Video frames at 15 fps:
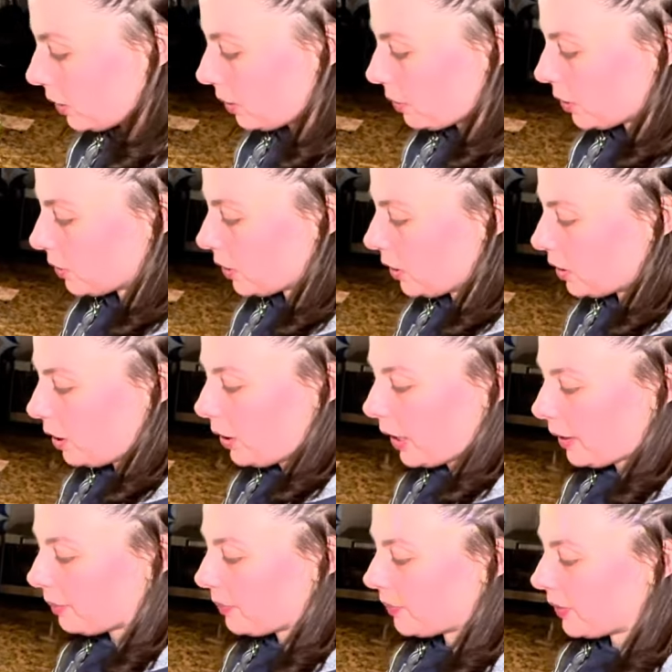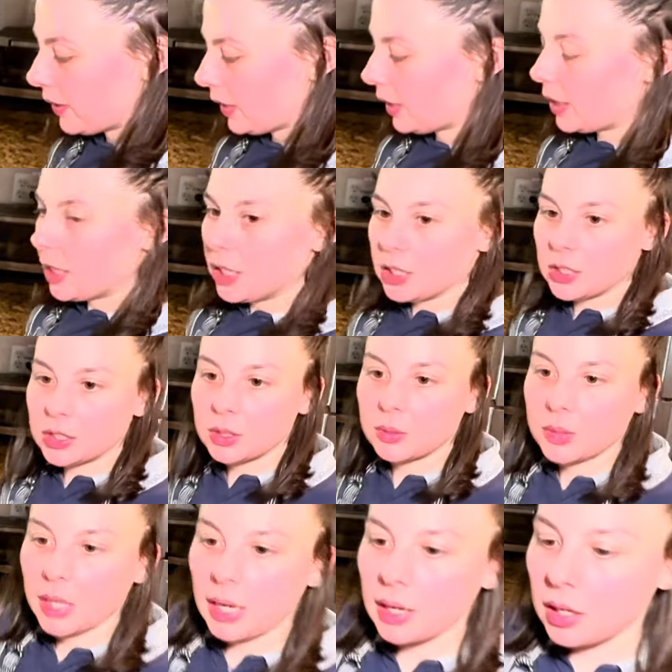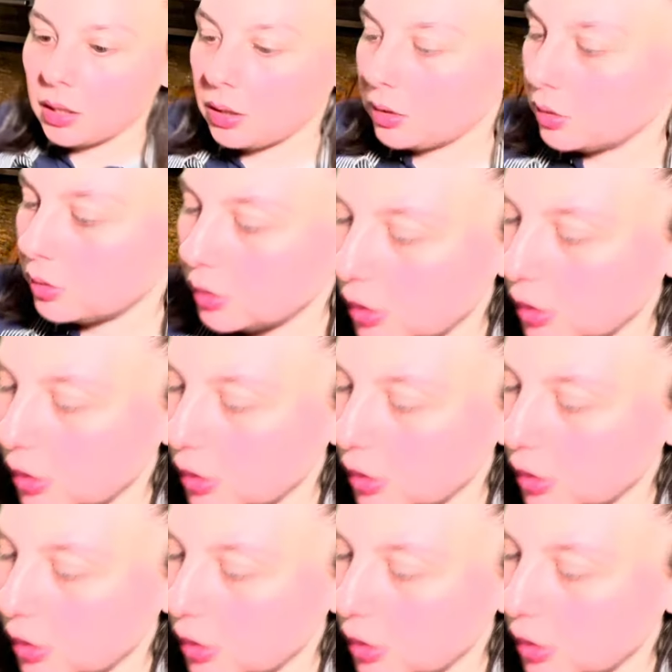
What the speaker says: I'm doing. Okay, so now